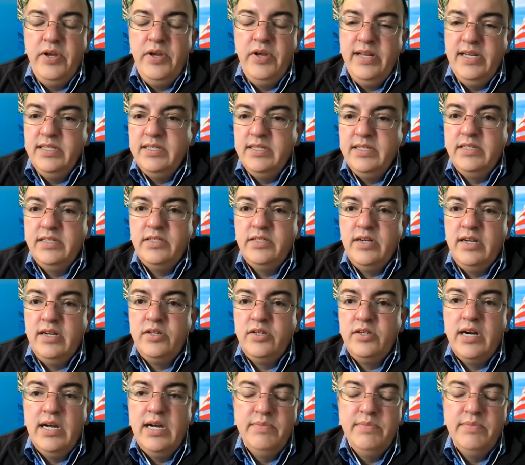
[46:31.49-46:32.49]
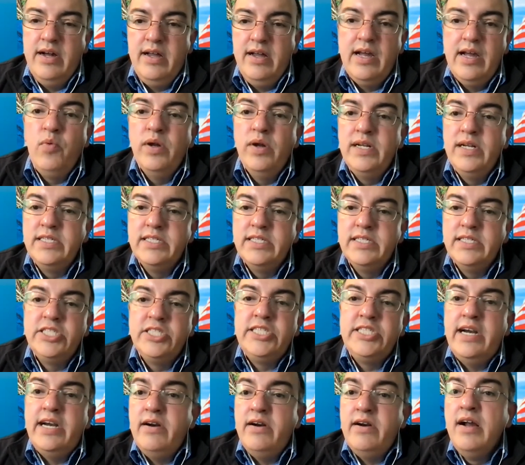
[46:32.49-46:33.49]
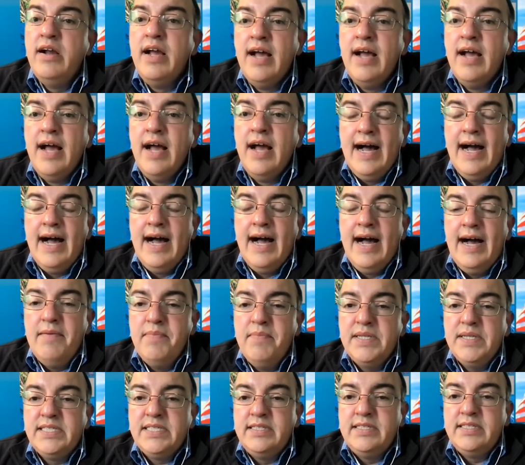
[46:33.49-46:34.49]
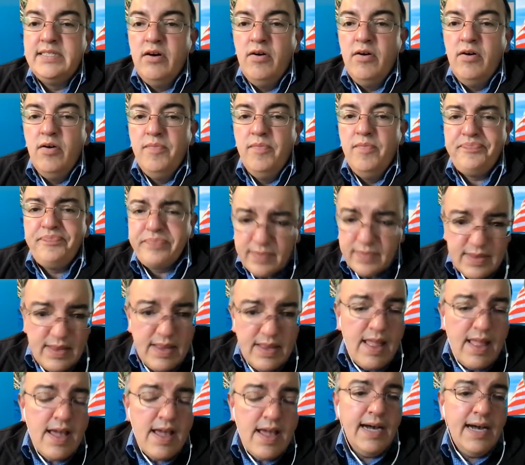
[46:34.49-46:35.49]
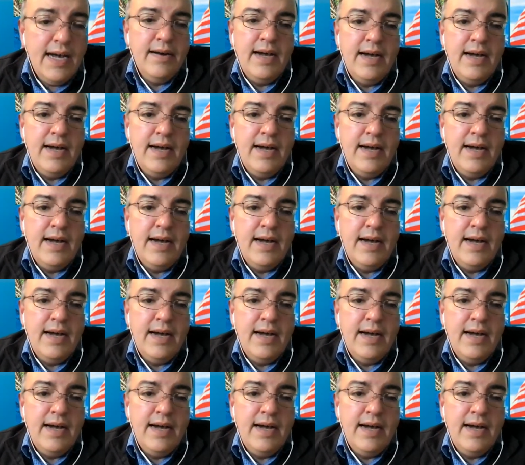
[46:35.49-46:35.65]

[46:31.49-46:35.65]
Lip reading: communities and tribes are not willing to share, but still,